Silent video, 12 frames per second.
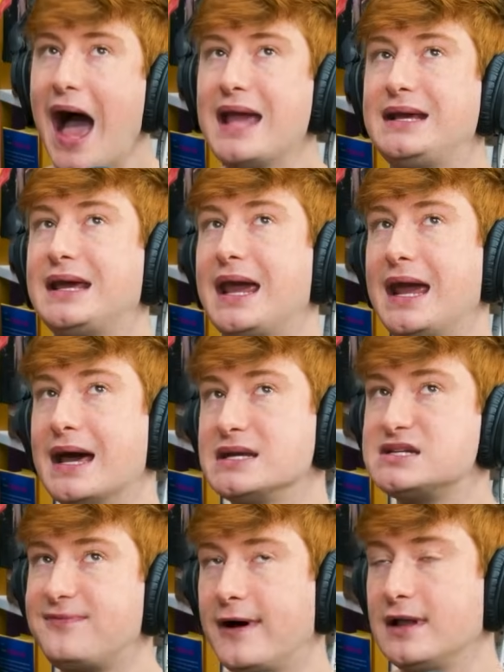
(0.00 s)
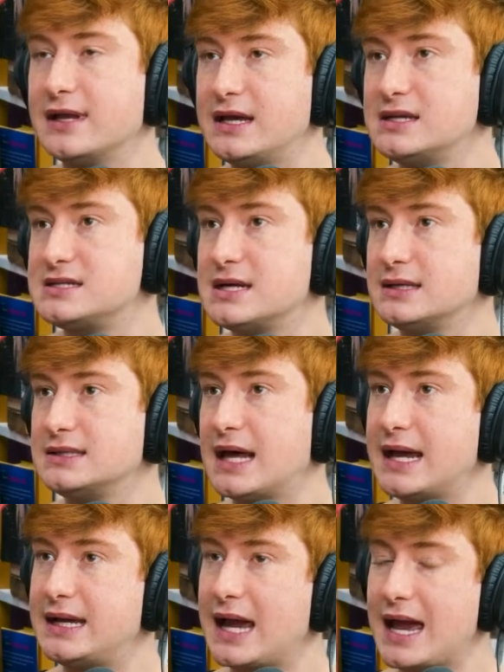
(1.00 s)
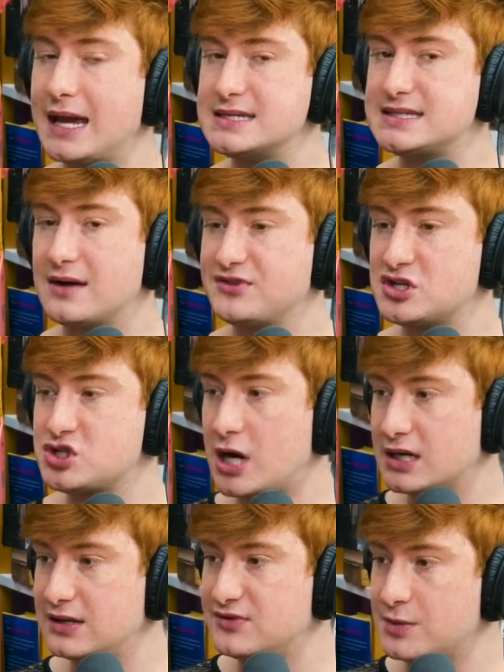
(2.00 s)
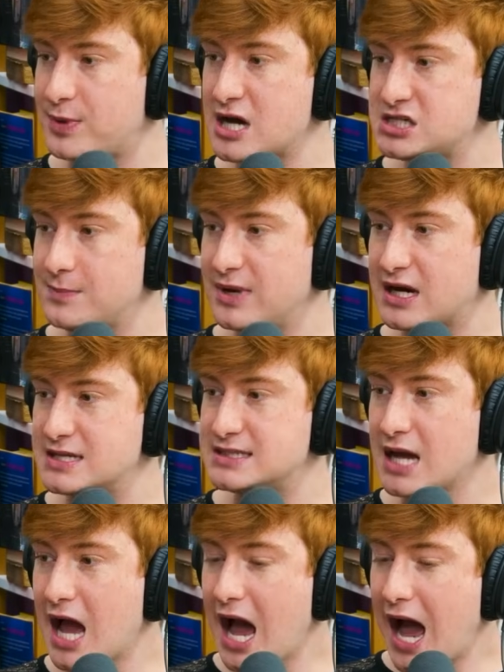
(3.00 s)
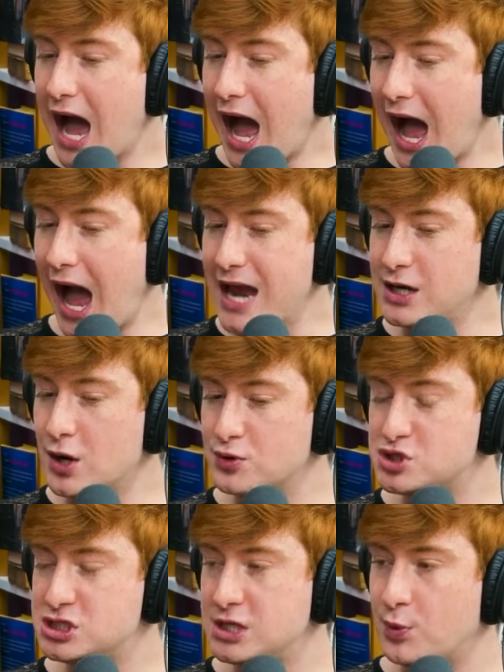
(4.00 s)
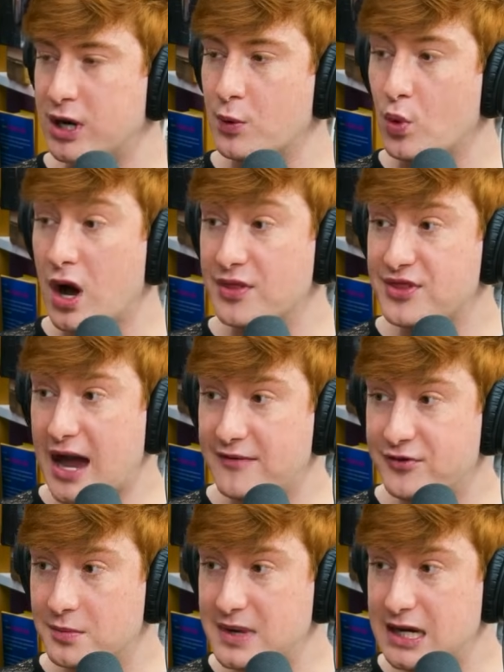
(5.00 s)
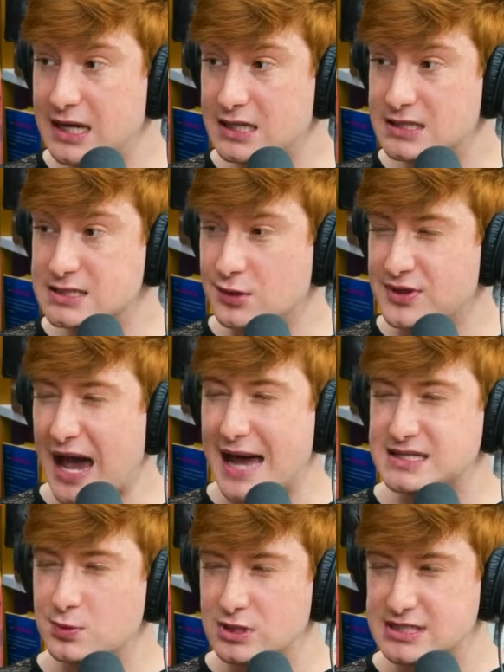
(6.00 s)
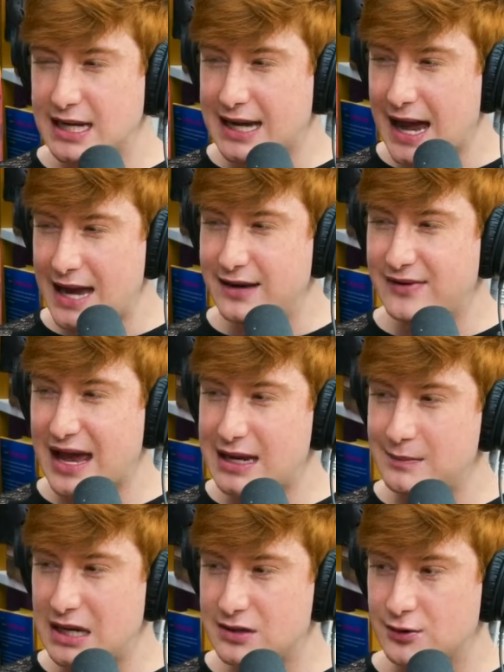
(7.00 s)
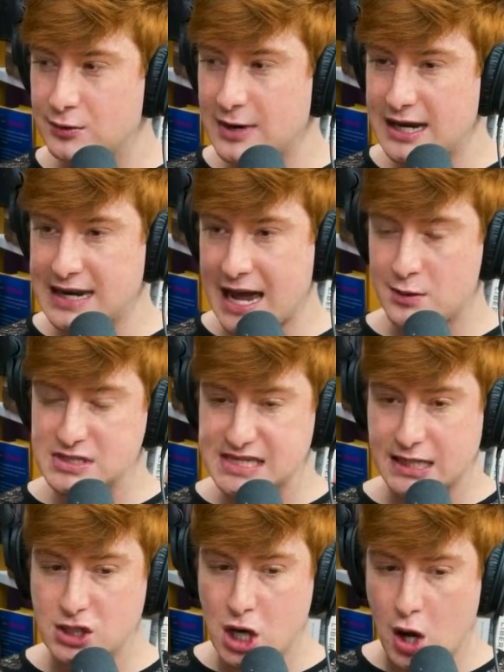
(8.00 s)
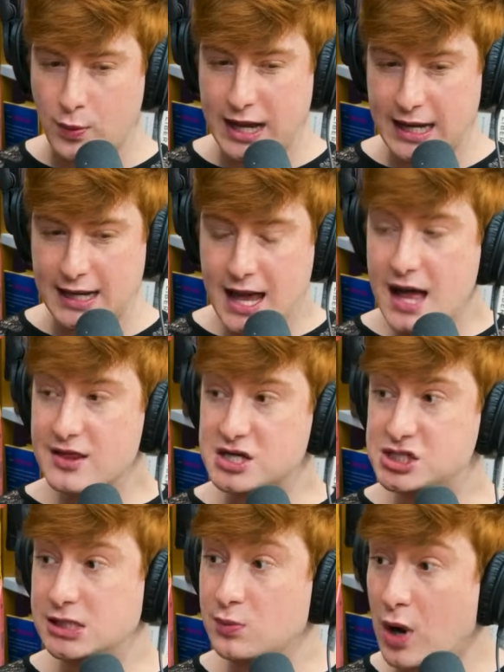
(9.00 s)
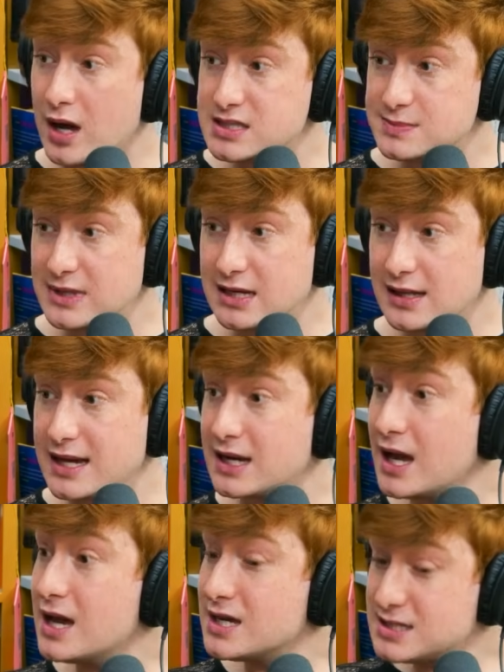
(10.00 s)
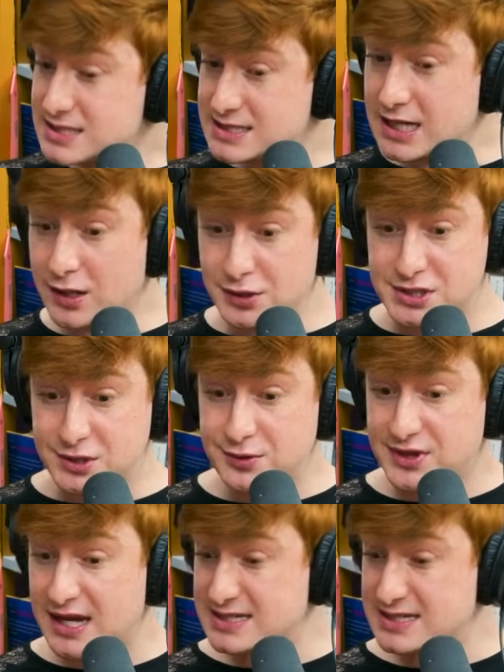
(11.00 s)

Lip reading: can't fall into like a self-destructive depression because I know she wouldn't want that for me. So that's what's like kind of getting me through right now is like knowing that she wants me to like still do things